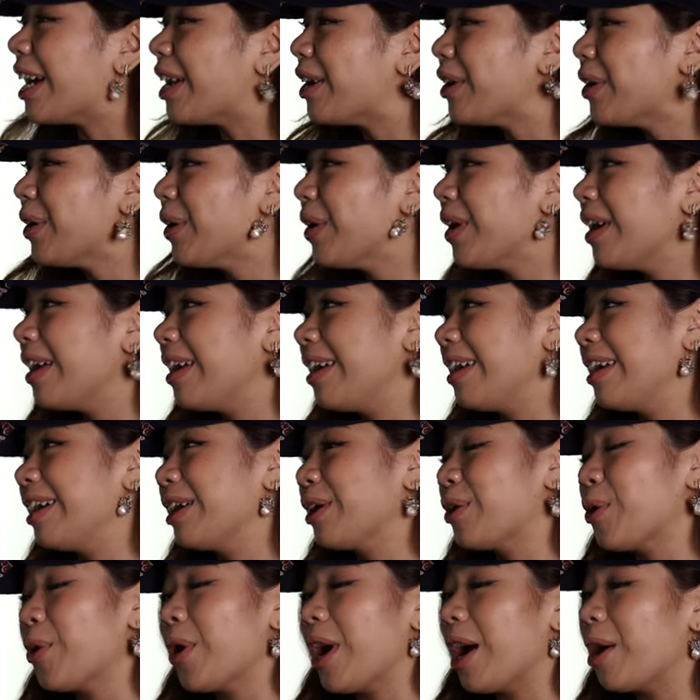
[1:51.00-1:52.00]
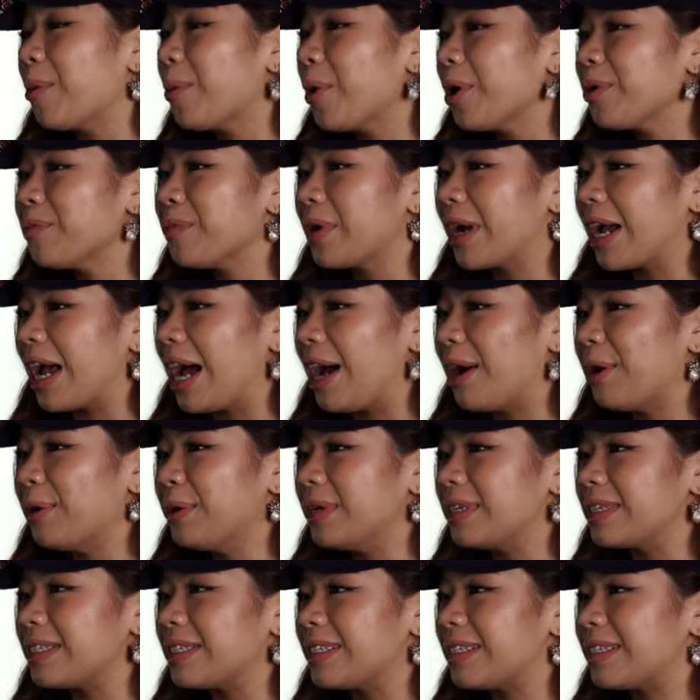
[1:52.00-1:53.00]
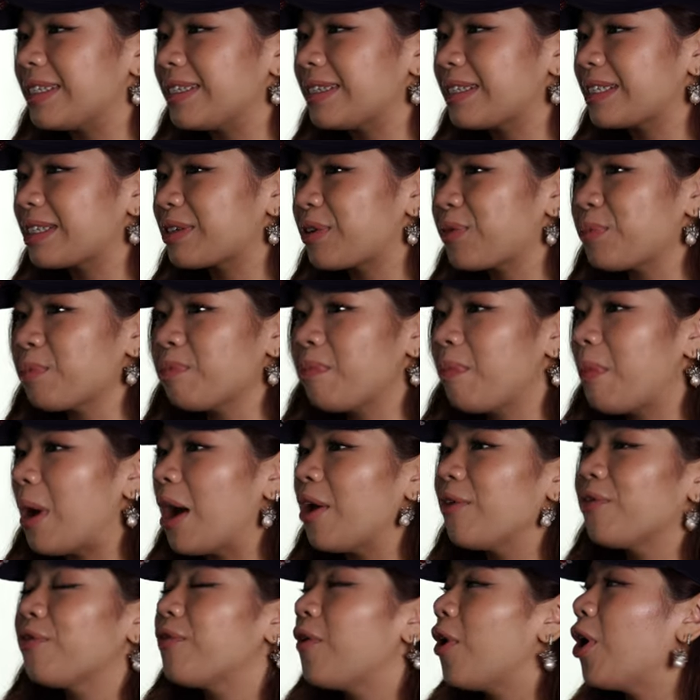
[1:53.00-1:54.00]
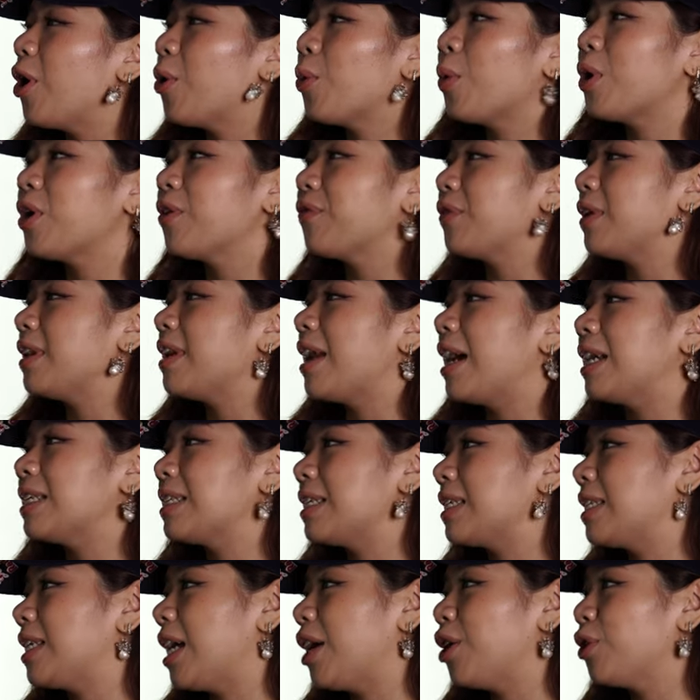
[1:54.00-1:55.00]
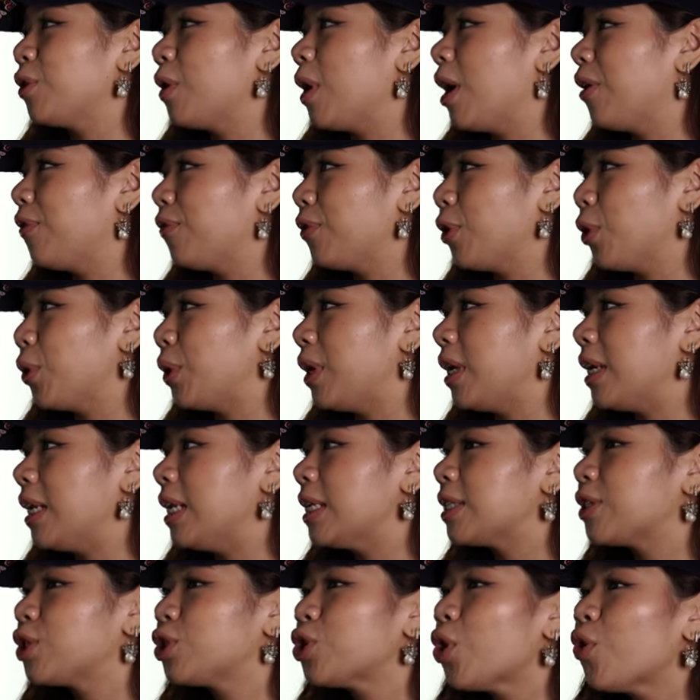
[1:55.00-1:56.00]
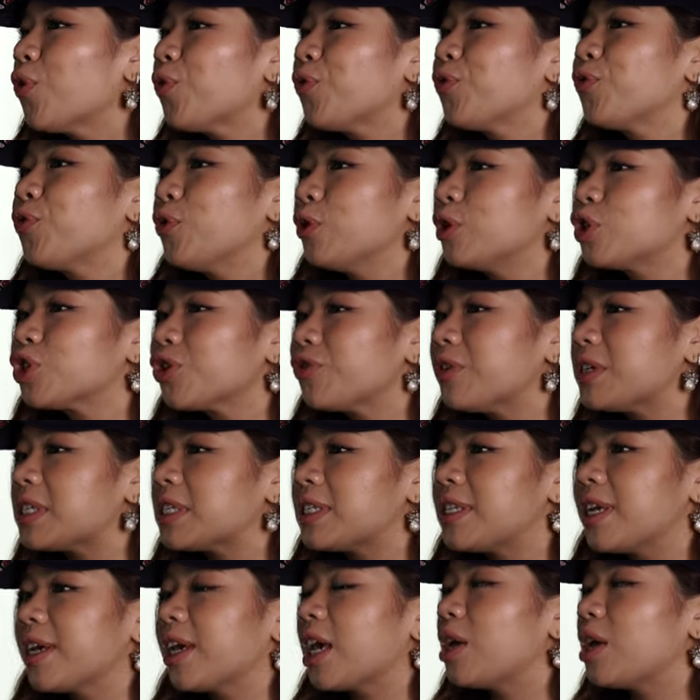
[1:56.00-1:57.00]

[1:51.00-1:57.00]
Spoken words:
tunnel, Go Air 1 Macau, is by far one of the nicest tunnel I've flown in. It's so futuristic